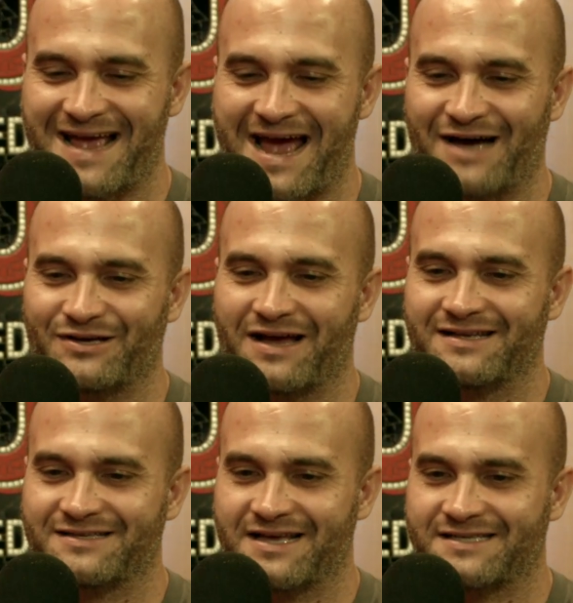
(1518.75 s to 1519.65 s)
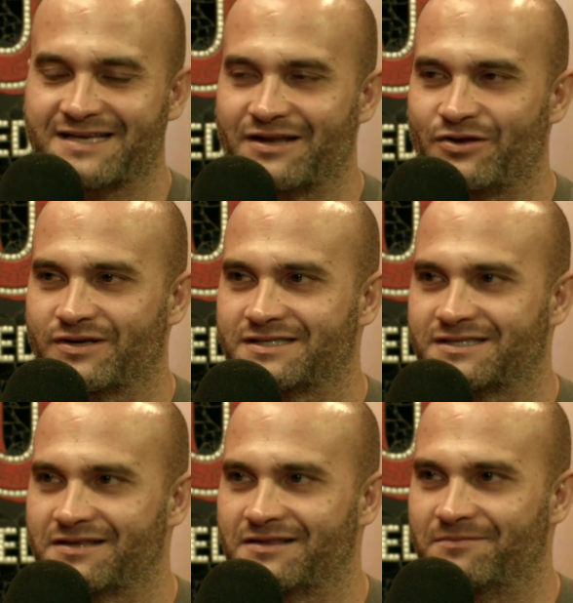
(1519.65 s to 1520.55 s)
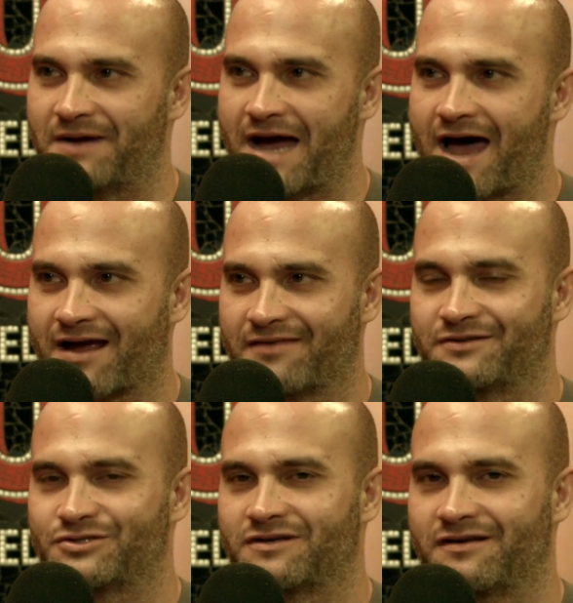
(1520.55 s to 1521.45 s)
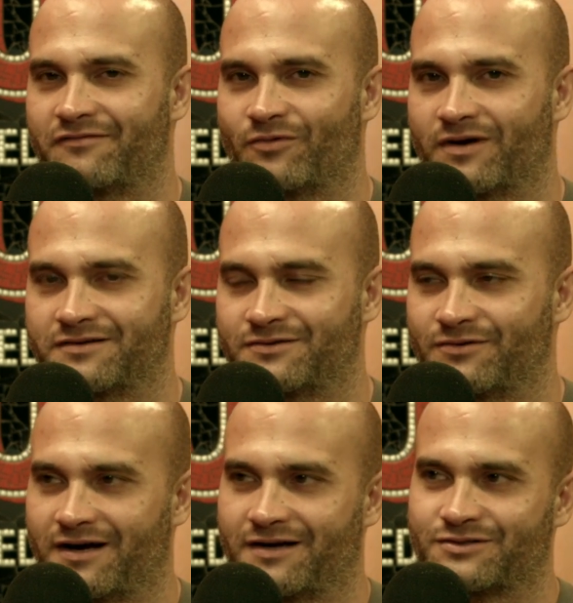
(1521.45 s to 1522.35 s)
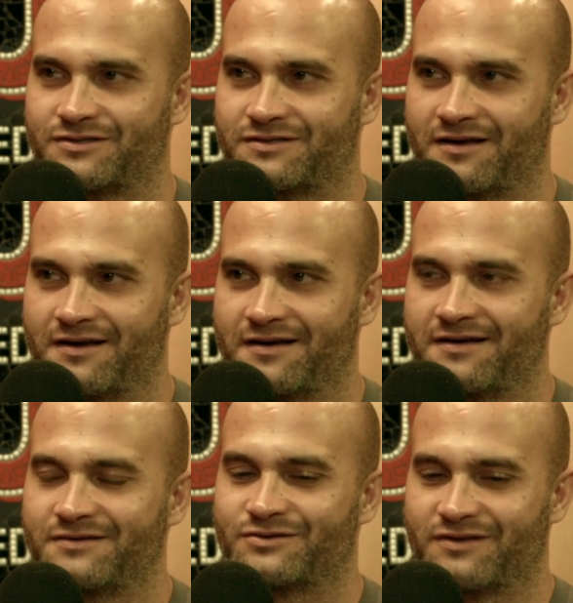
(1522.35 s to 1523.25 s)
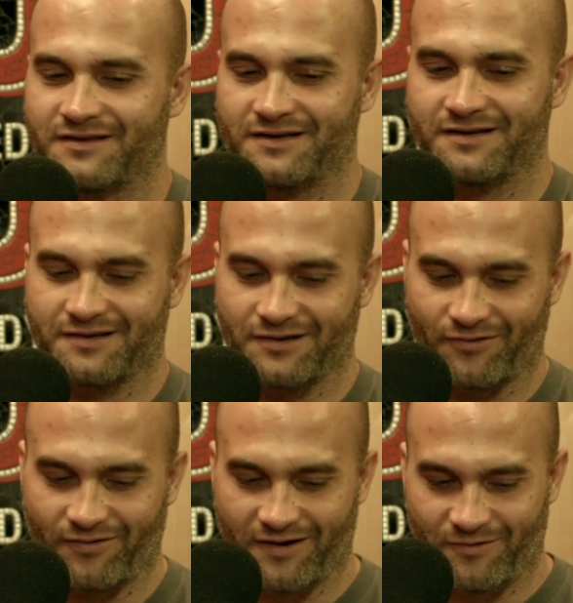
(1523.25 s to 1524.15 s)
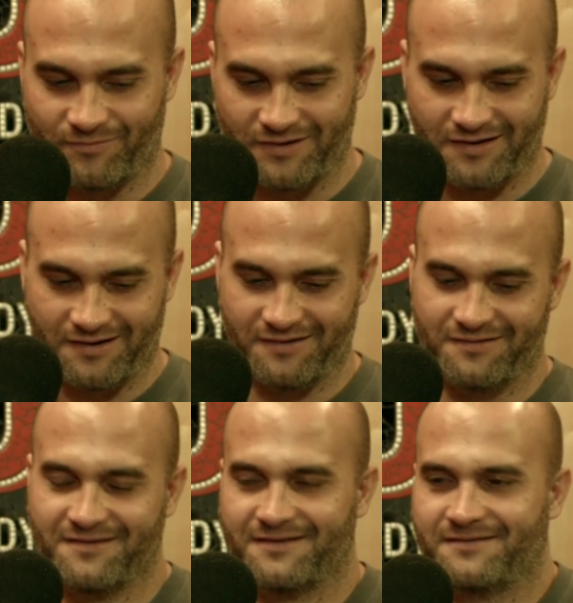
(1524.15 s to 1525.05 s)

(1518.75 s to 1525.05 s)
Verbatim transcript: as they said, you can sit in the back, and then she didn't even want to do that. She, yeah, so then they had to kick her out. But yeah, brutal,